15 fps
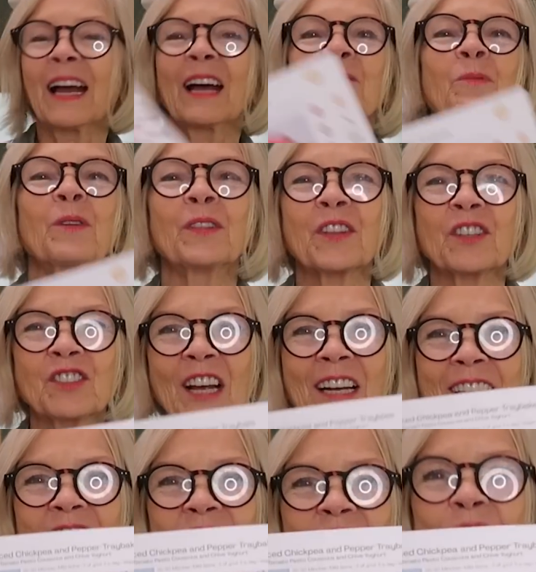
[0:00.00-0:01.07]
And with the
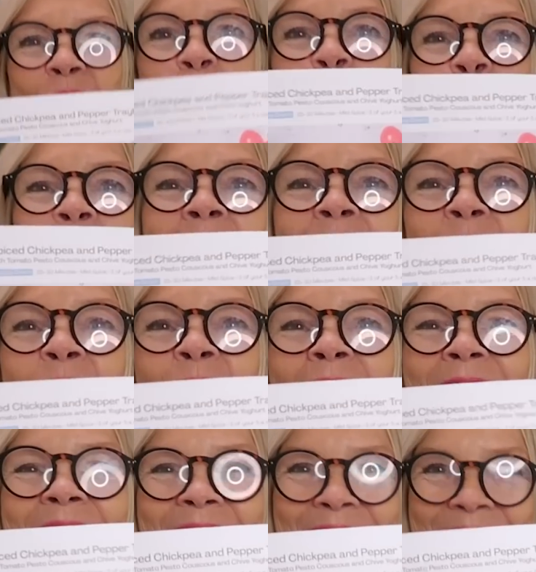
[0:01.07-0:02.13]
challenge is, will it look
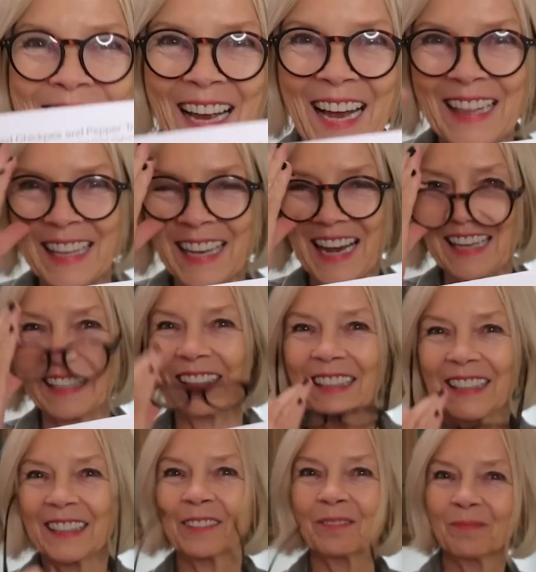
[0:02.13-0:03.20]
like this at the
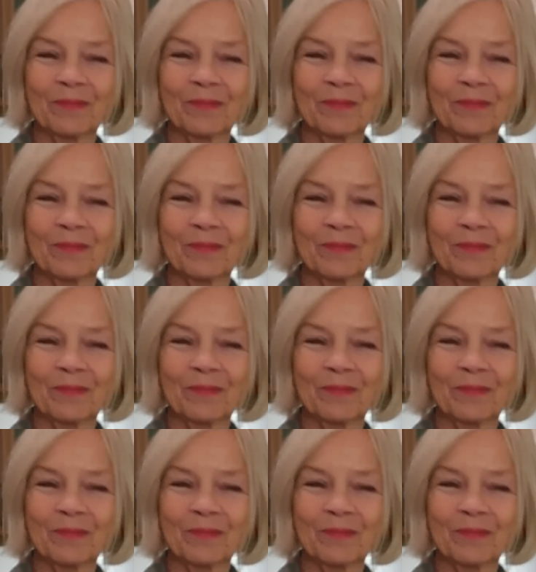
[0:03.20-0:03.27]
end?